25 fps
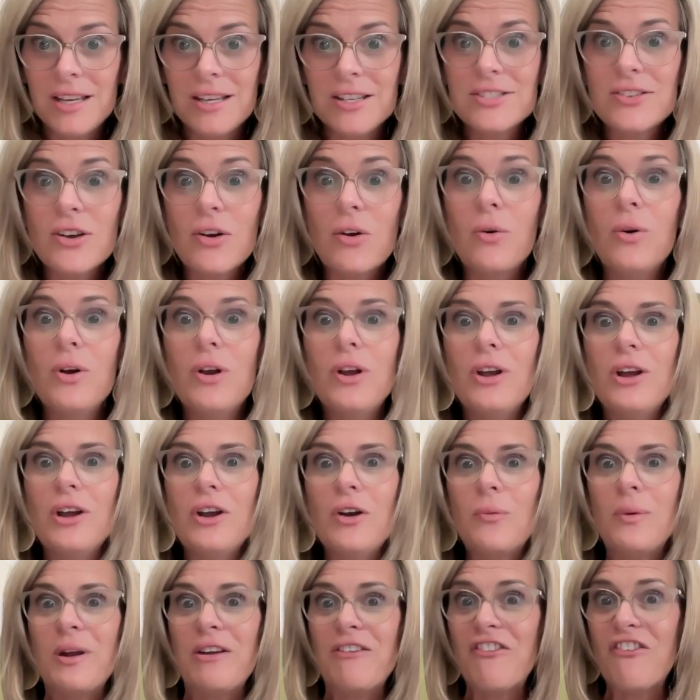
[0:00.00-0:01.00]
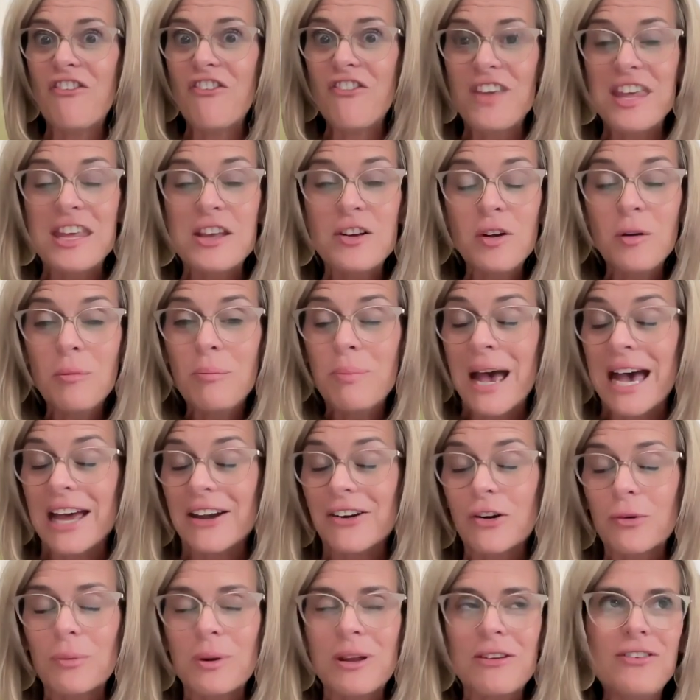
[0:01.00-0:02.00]
So we feel
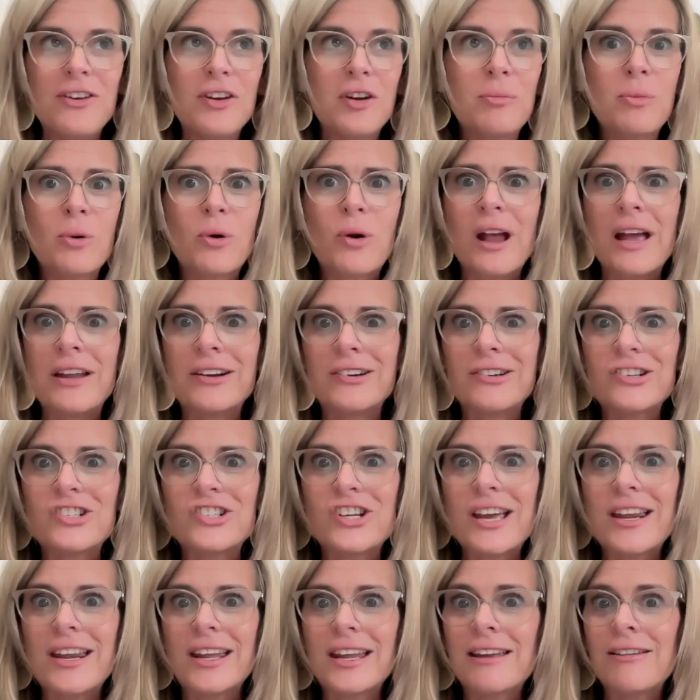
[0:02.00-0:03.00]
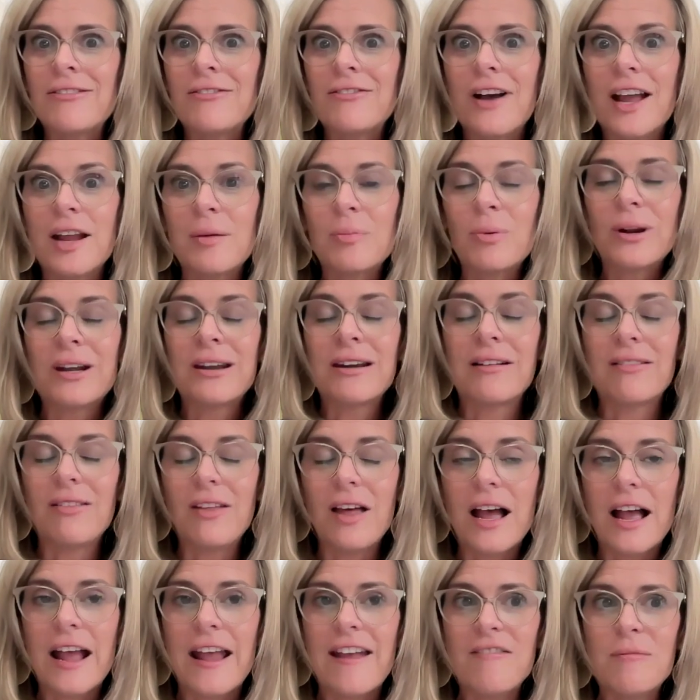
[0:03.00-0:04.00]
better, we feel more energetic and vibrant and
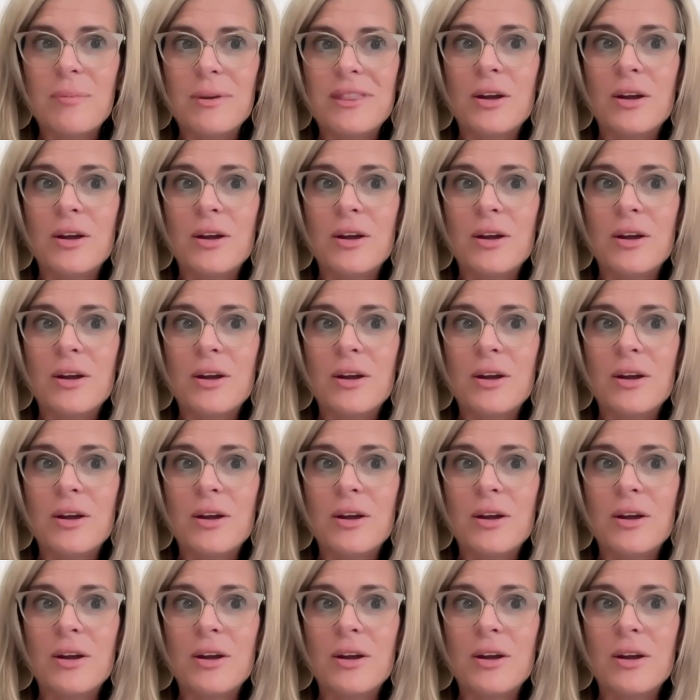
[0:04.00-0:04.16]
alive,